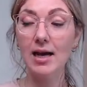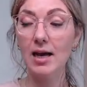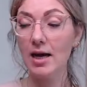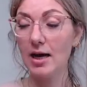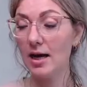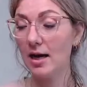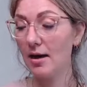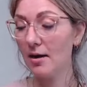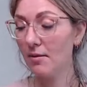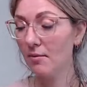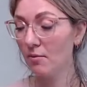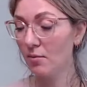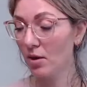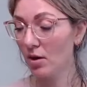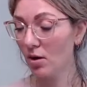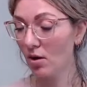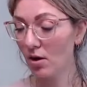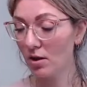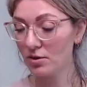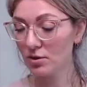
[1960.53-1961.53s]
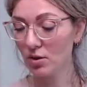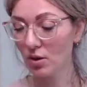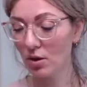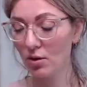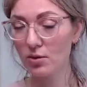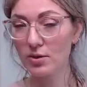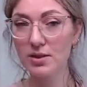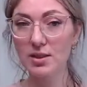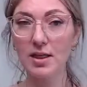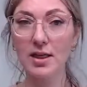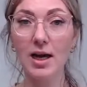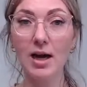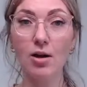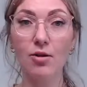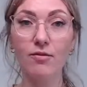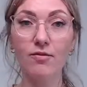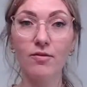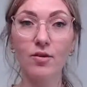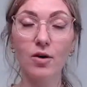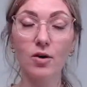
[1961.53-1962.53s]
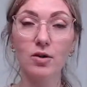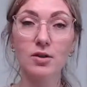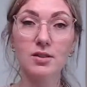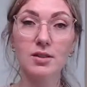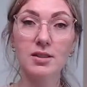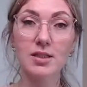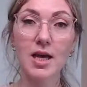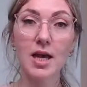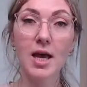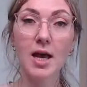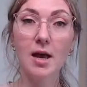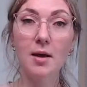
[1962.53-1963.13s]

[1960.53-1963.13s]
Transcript: Uh, we're also hosting our first